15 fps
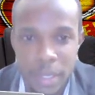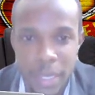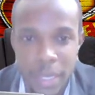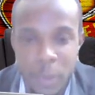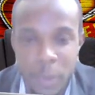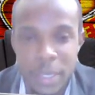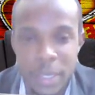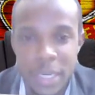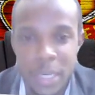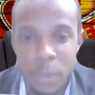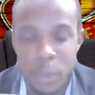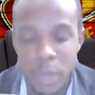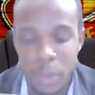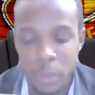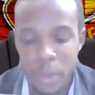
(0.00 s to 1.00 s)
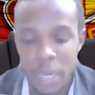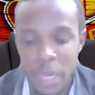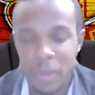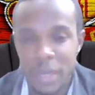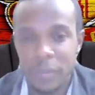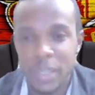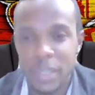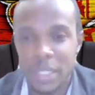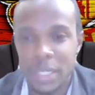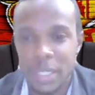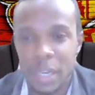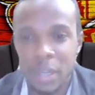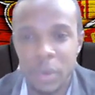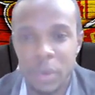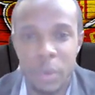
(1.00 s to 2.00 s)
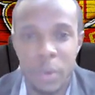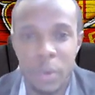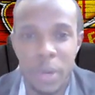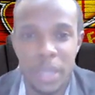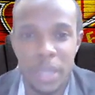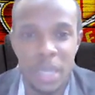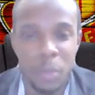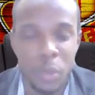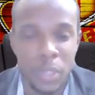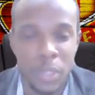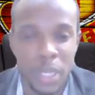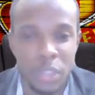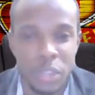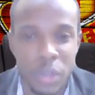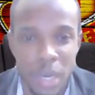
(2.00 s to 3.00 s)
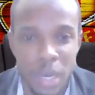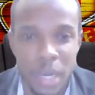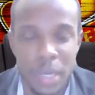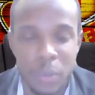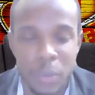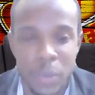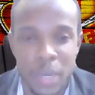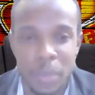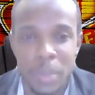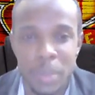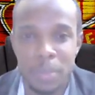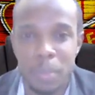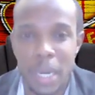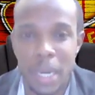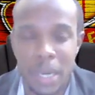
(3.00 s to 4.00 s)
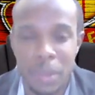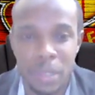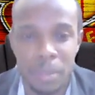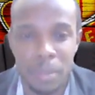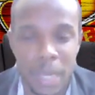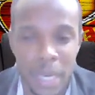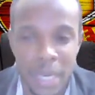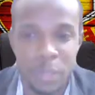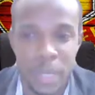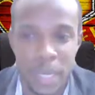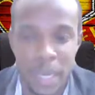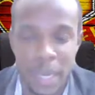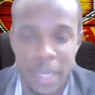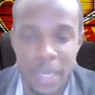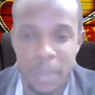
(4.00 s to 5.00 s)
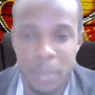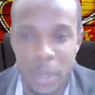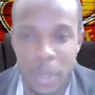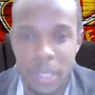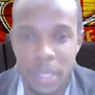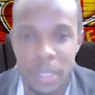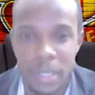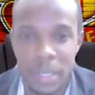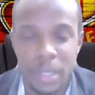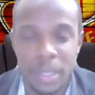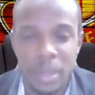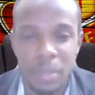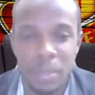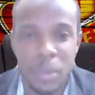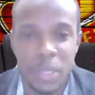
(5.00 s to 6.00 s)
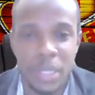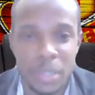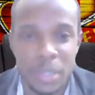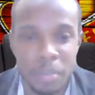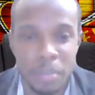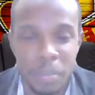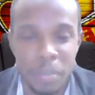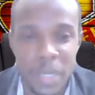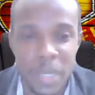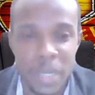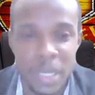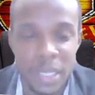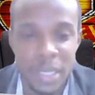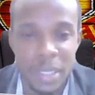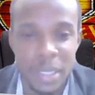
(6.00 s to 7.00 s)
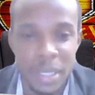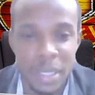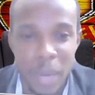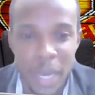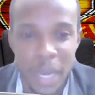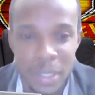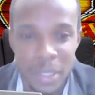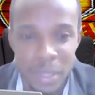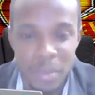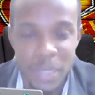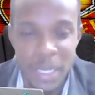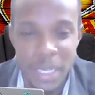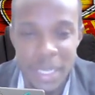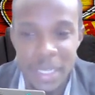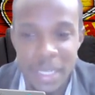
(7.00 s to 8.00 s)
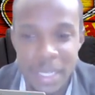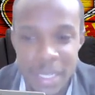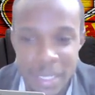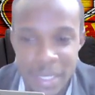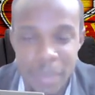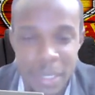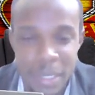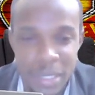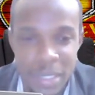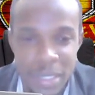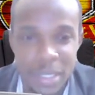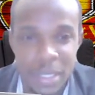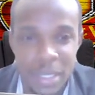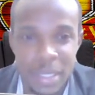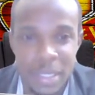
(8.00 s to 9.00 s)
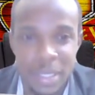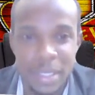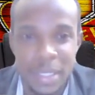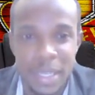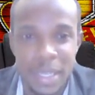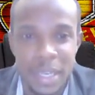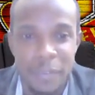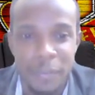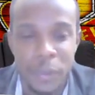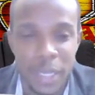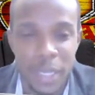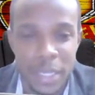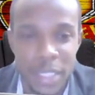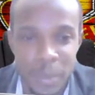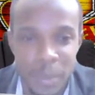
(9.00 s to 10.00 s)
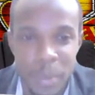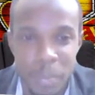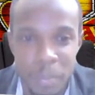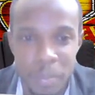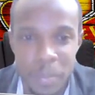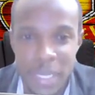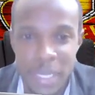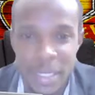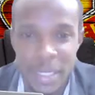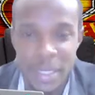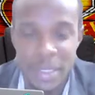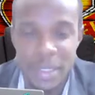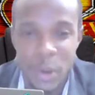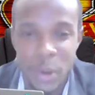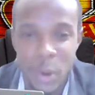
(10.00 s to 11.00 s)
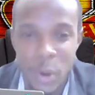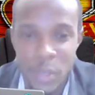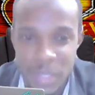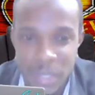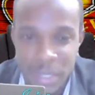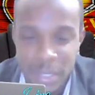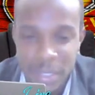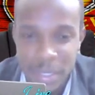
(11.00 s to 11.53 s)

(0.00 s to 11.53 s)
That would have a different scenario. We would have talked about a draw. It would have been bad enough, so bad. At least we could have get a point. But the bottom, the team that is in the at the foot of the table beat us